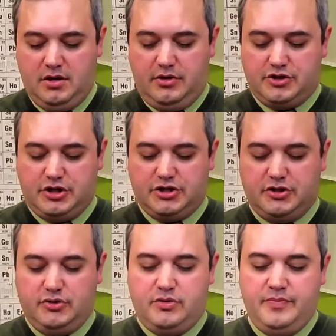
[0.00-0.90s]
There's
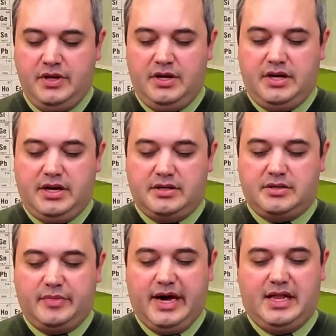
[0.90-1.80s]
also uh,
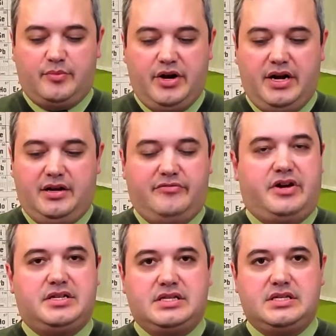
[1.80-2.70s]
some calibrating
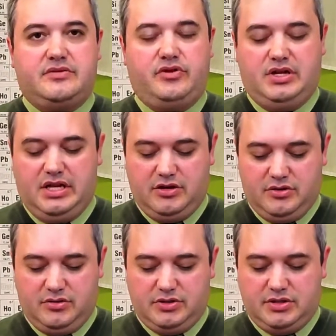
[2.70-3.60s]
devices if you need
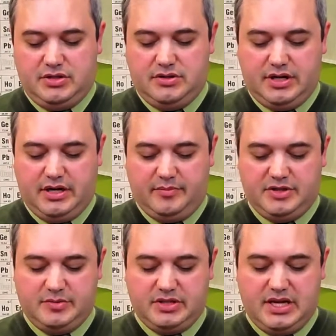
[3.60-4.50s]
those, um,
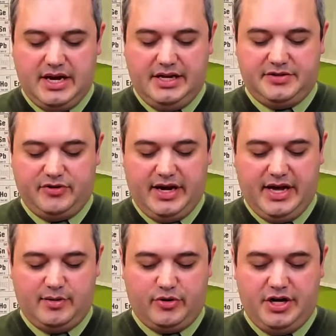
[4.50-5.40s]
some slides for
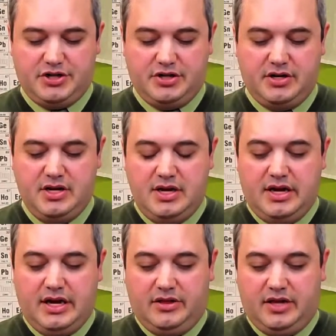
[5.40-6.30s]
calibration,
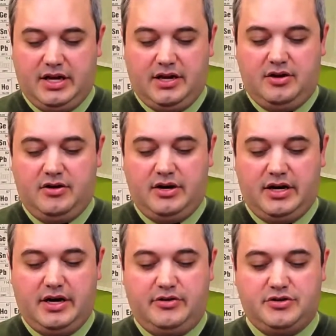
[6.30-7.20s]
and then
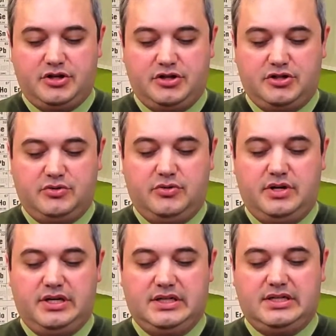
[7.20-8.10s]
uh, there's also
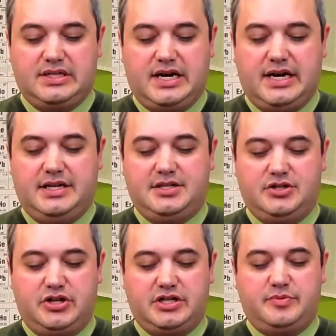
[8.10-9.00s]
a size
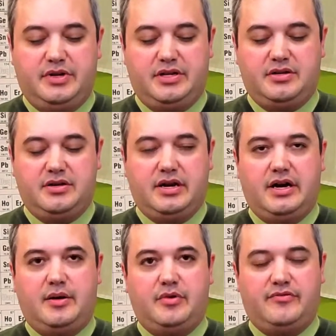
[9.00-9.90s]
adjustment
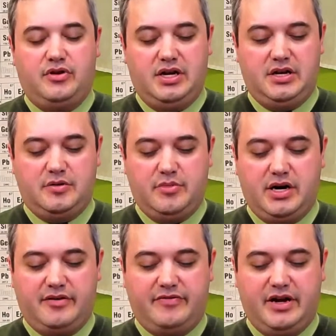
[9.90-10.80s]
um, if you needed to
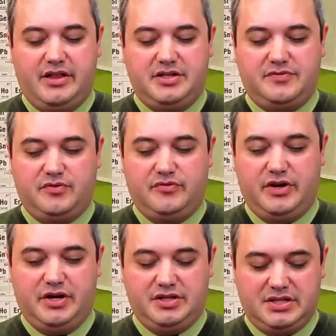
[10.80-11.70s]
modify this for
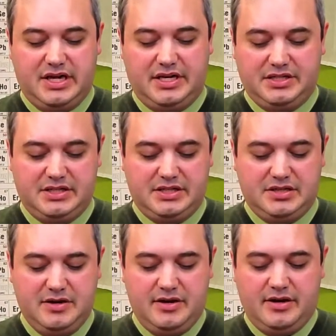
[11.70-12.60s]
various sizes
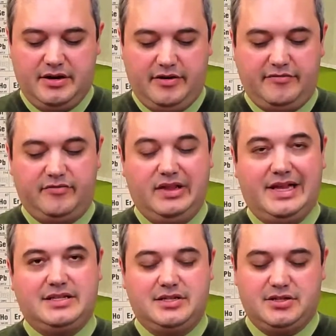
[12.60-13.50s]
of
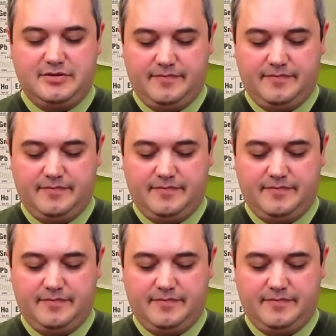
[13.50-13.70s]
lenses.